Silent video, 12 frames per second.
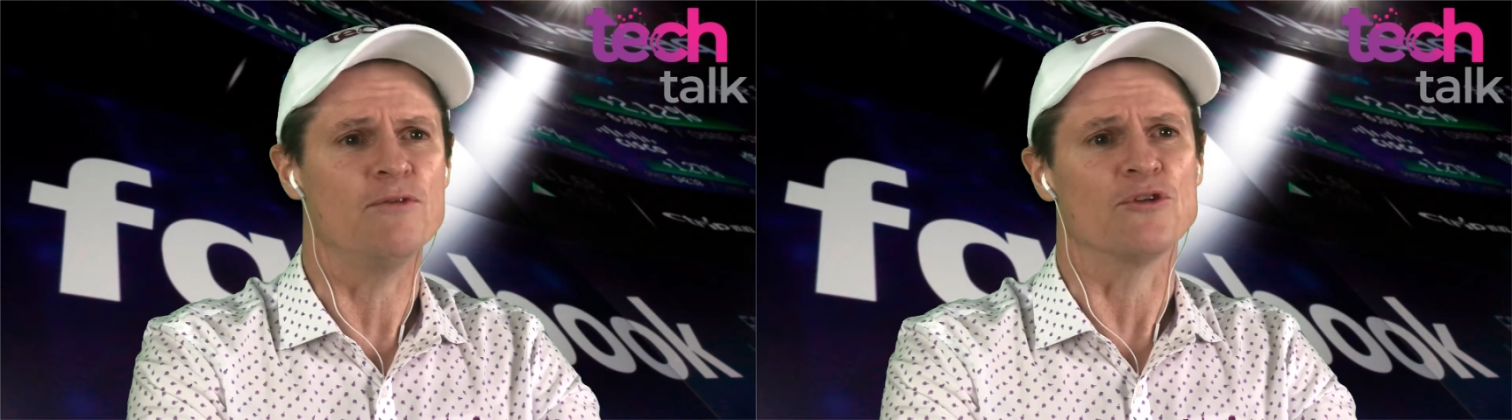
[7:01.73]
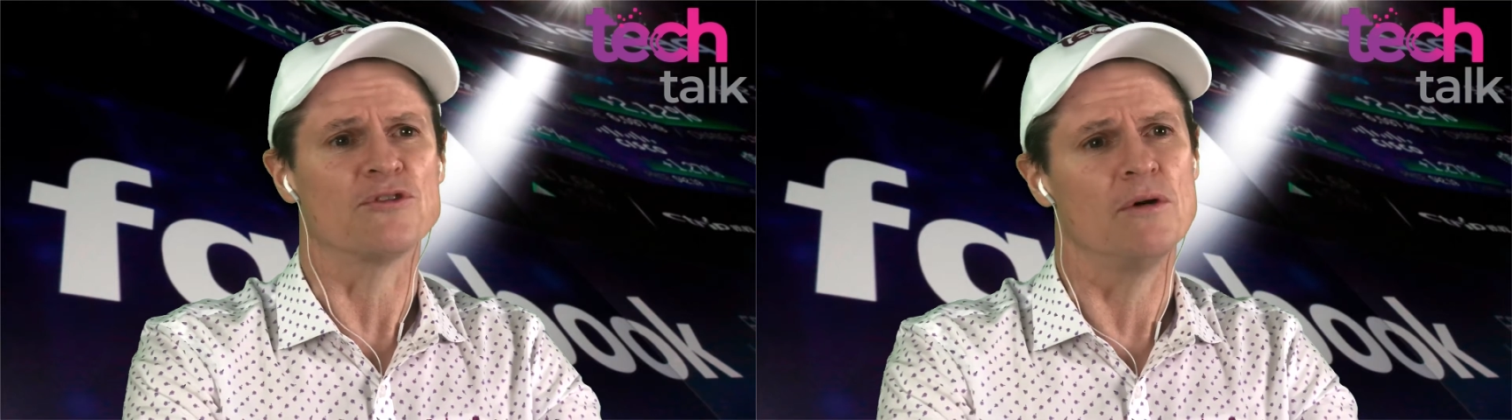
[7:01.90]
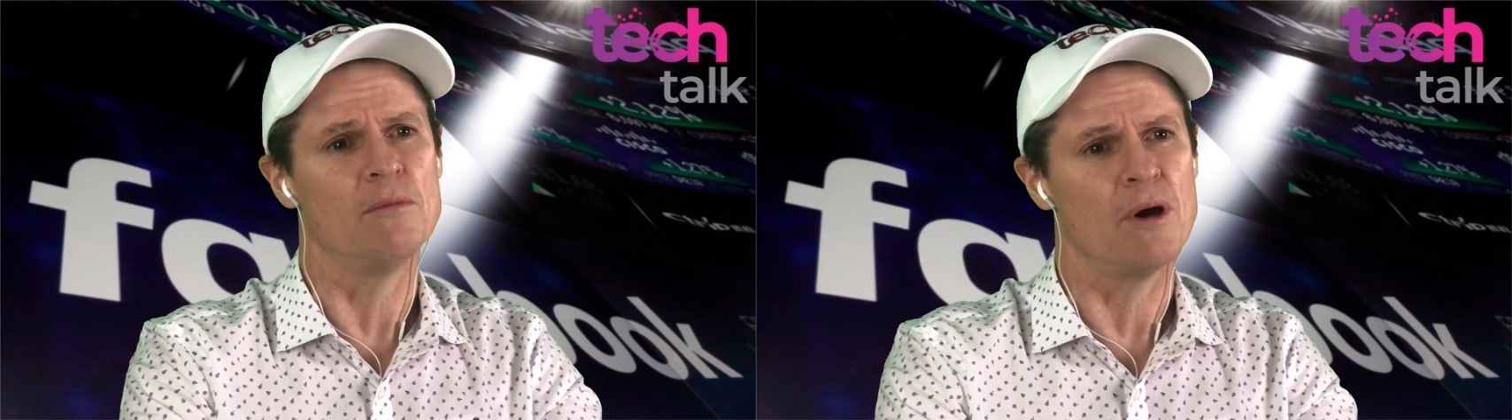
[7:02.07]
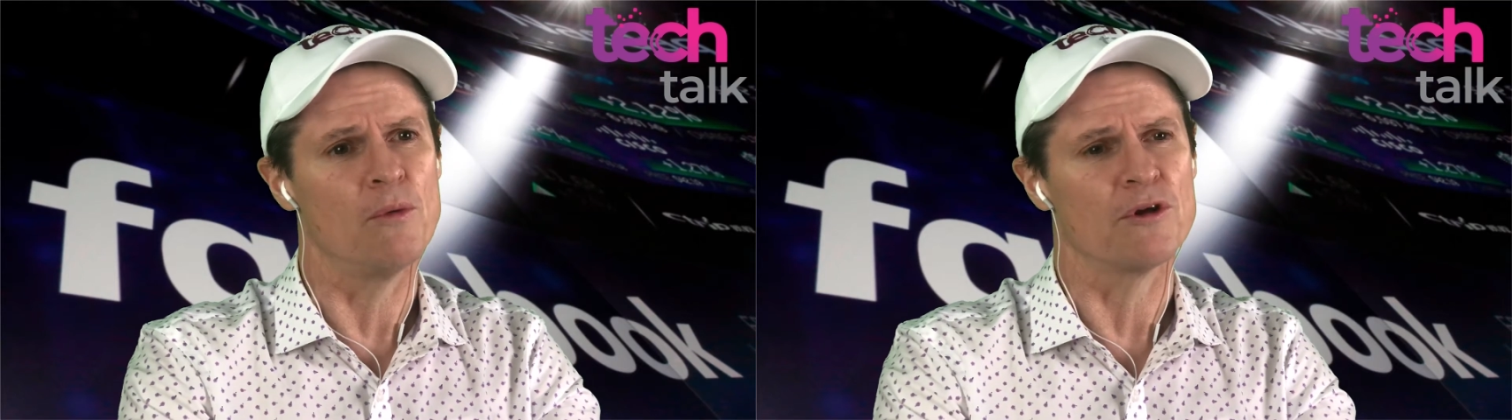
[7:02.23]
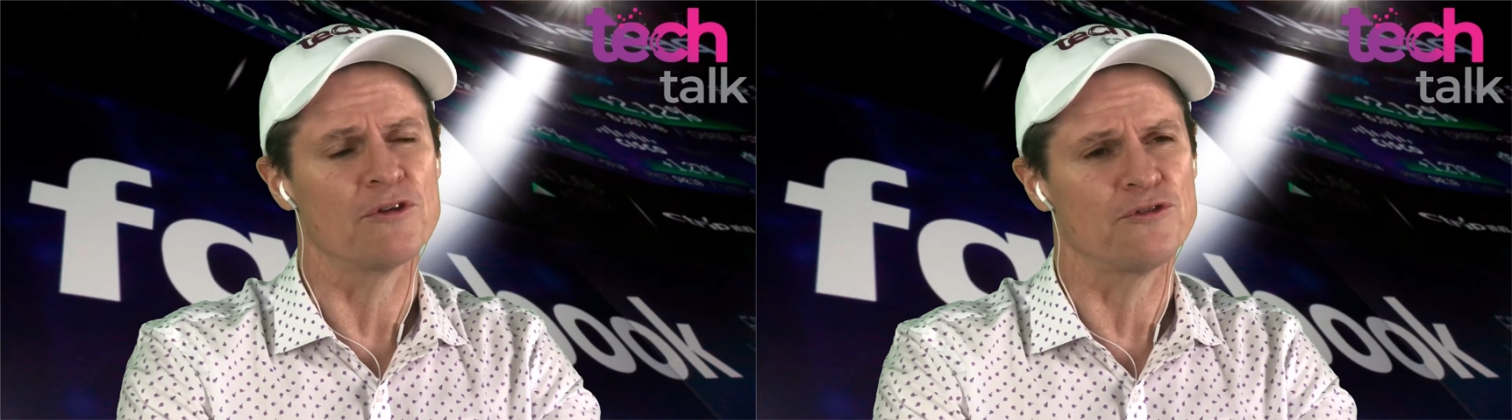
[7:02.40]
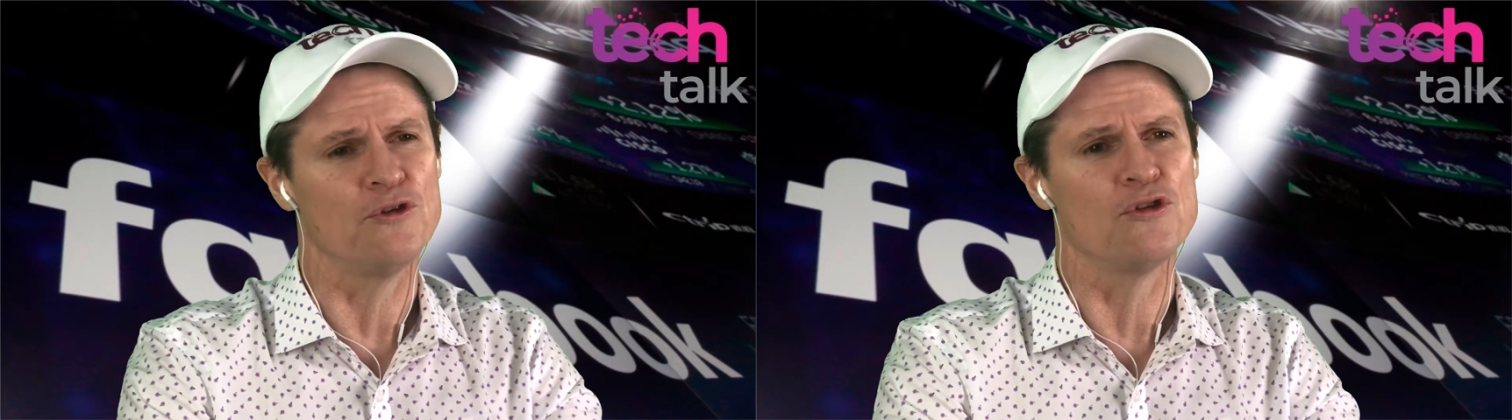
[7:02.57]
or someone might
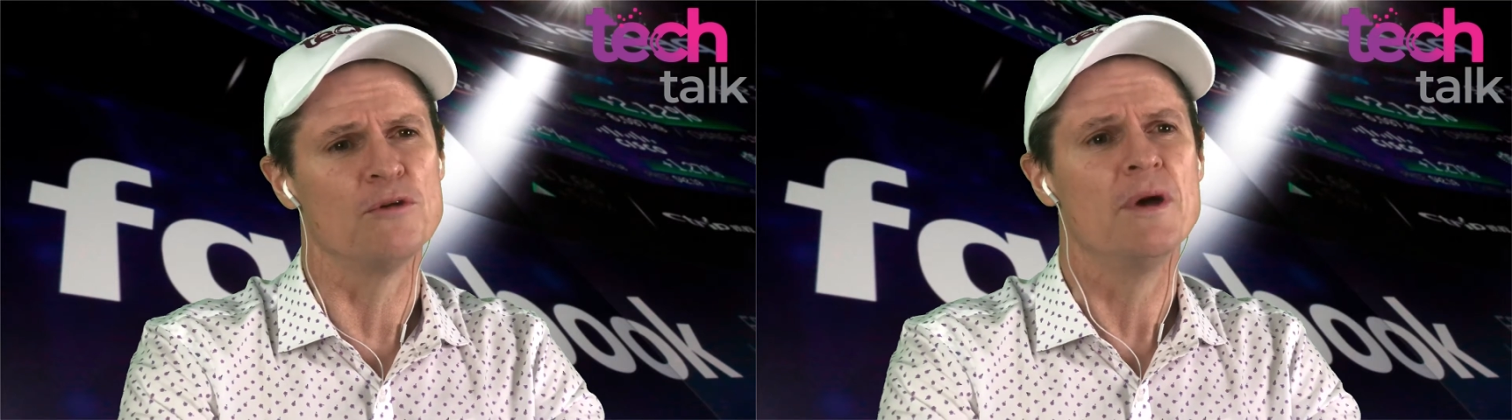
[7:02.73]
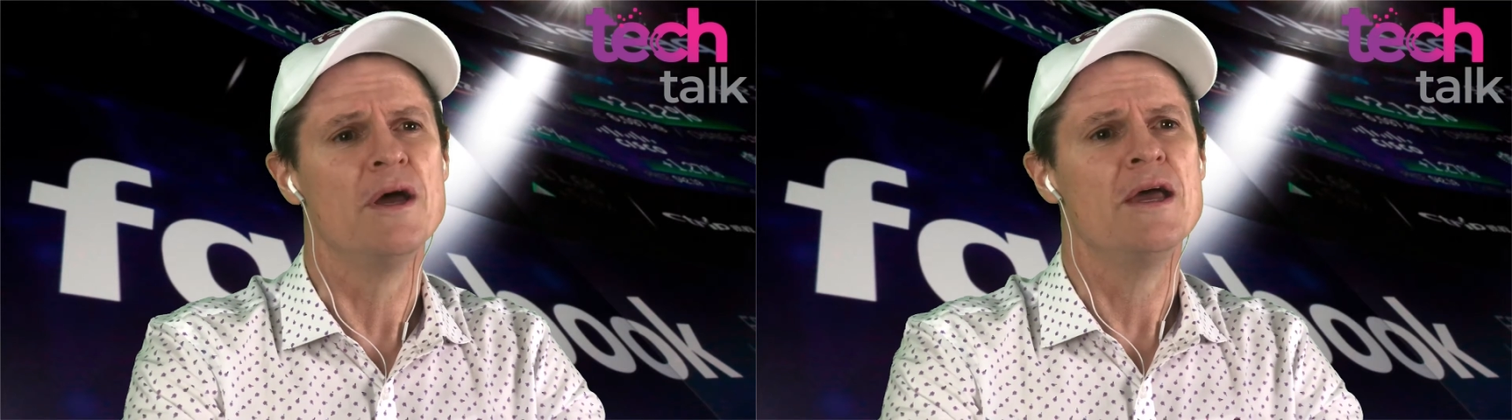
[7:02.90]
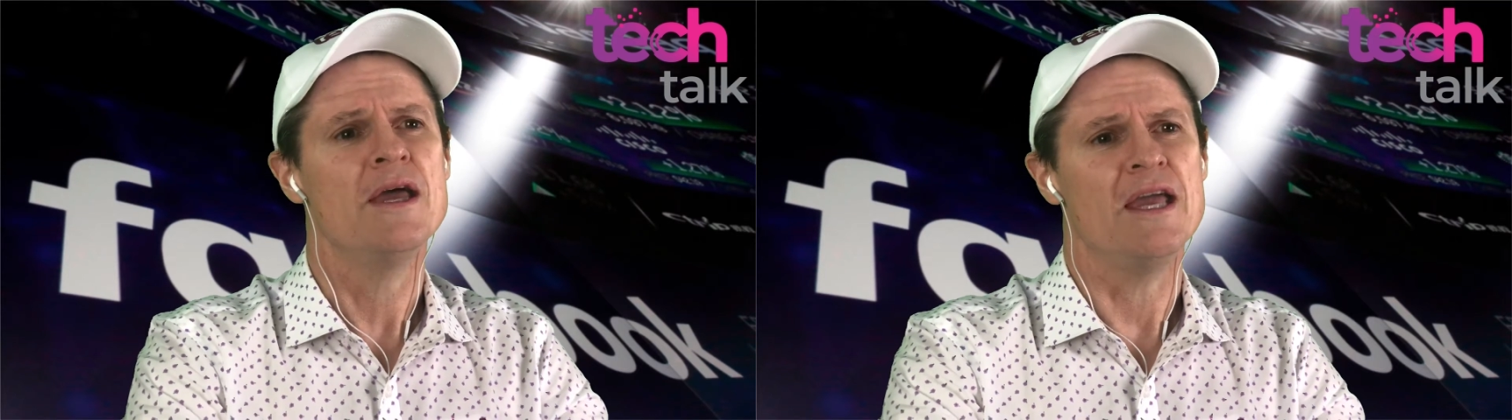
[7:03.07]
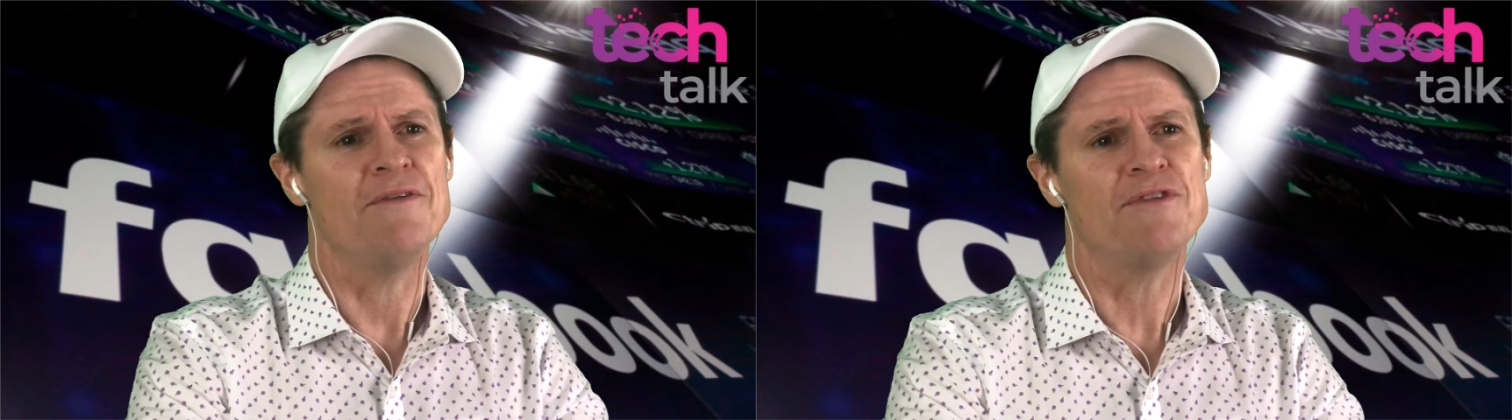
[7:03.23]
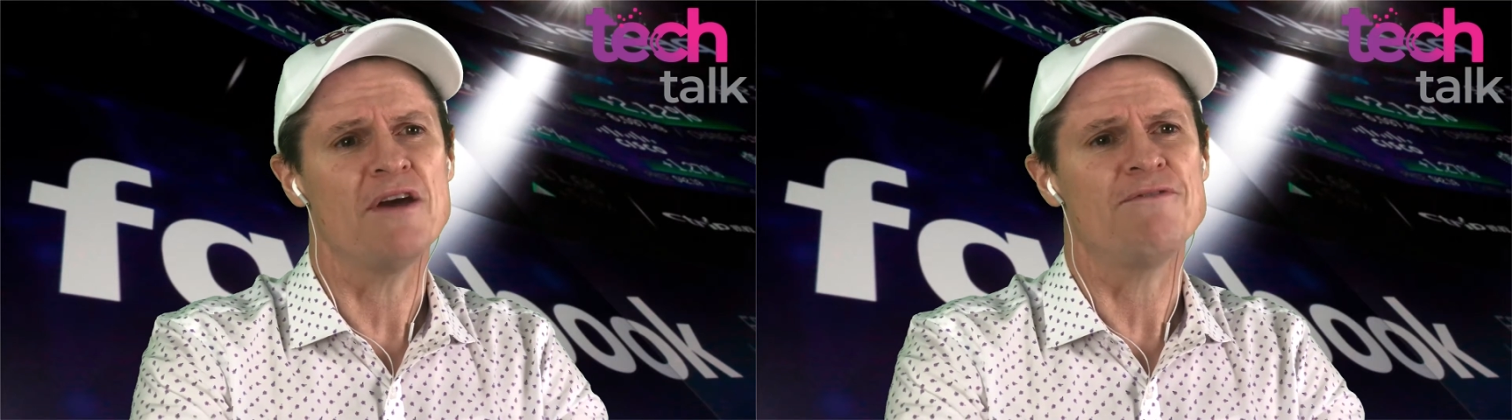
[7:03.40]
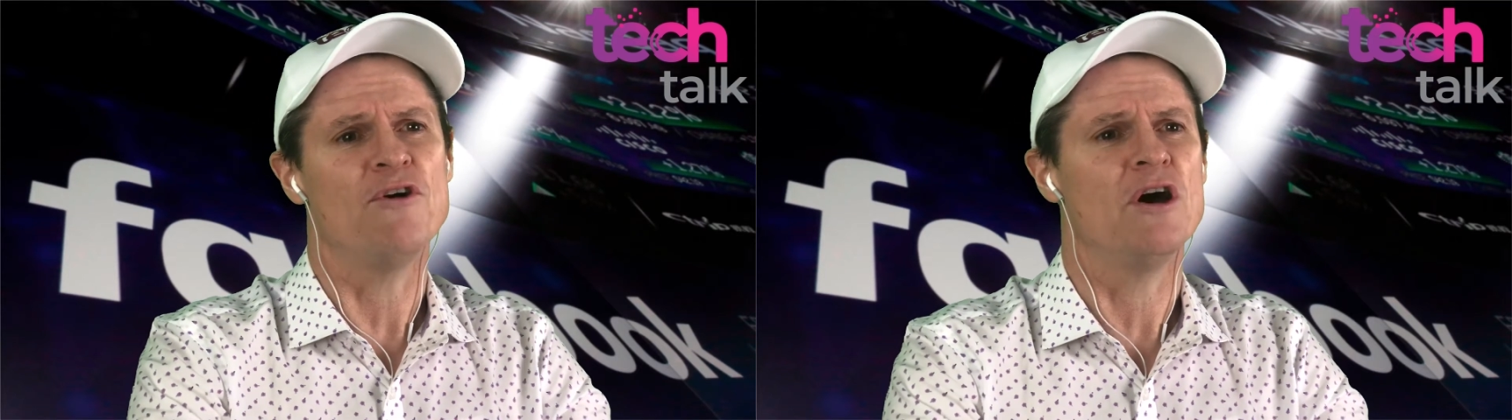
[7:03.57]
want to sue them, if
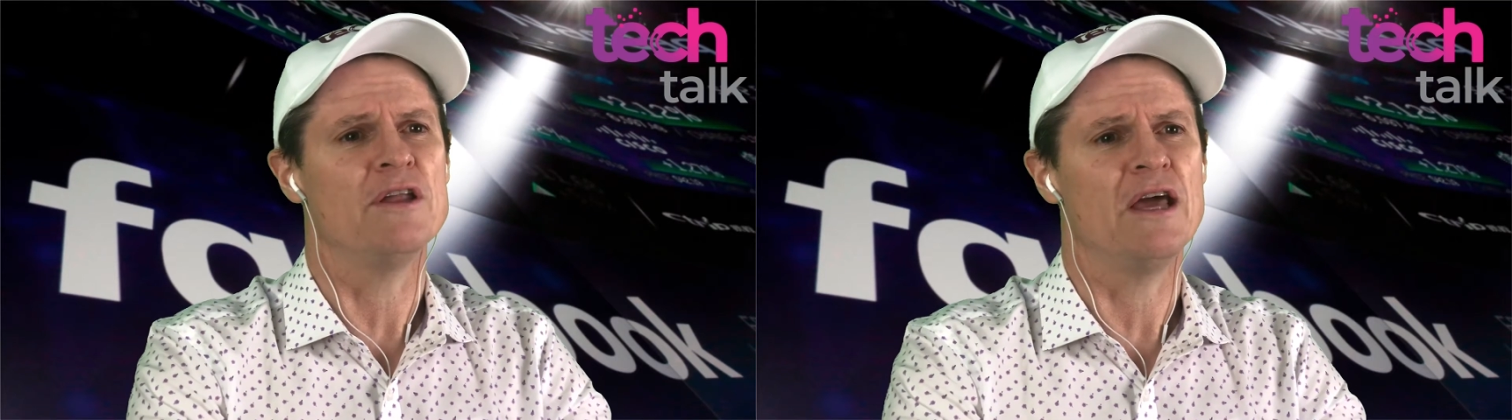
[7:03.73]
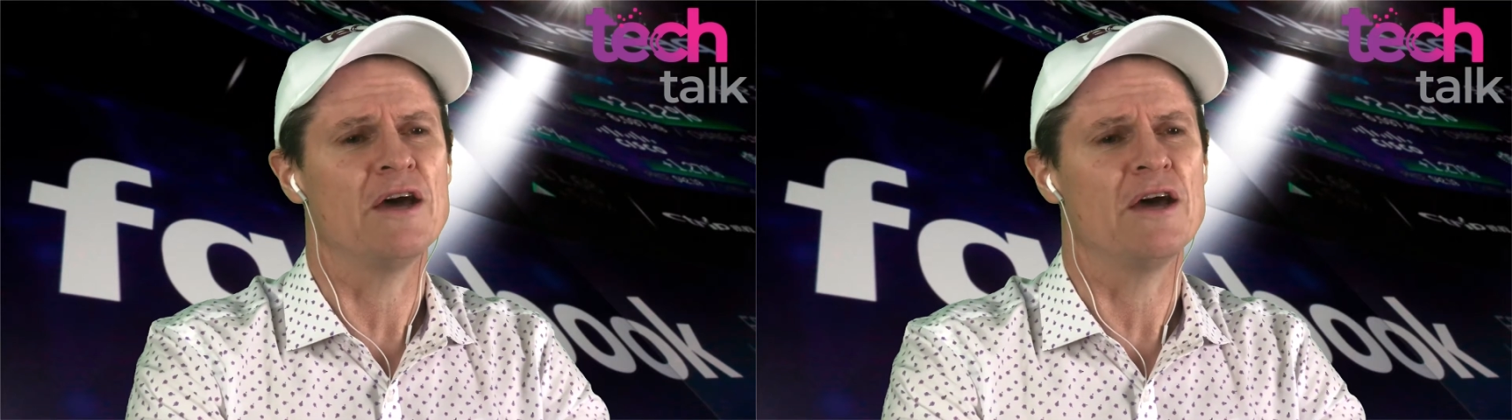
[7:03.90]
they find